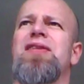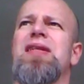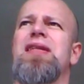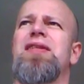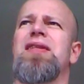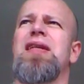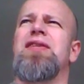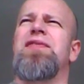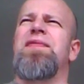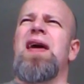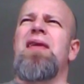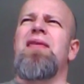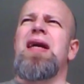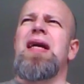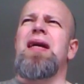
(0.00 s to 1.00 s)
It's
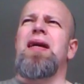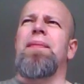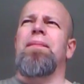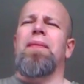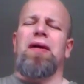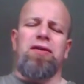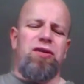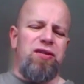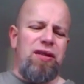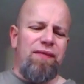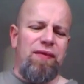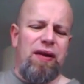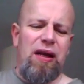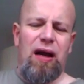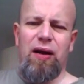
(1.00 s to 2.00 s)
very. I'll just
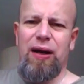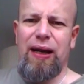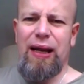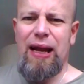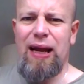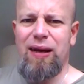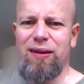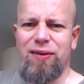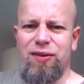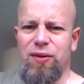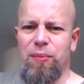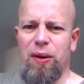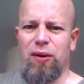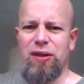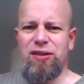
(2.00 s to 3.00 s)
have to go in again,
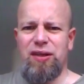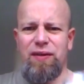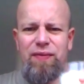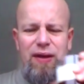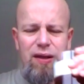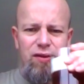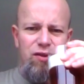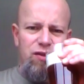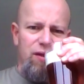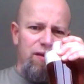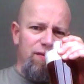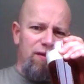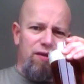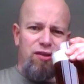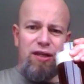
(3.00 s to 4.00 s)
to be honest.
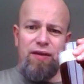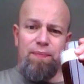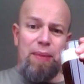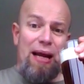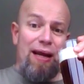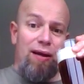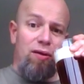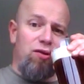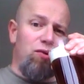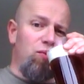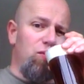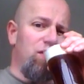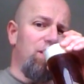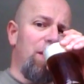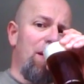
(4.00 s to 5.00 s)
See if Betty will
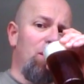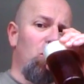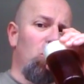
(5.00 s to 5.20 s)
talk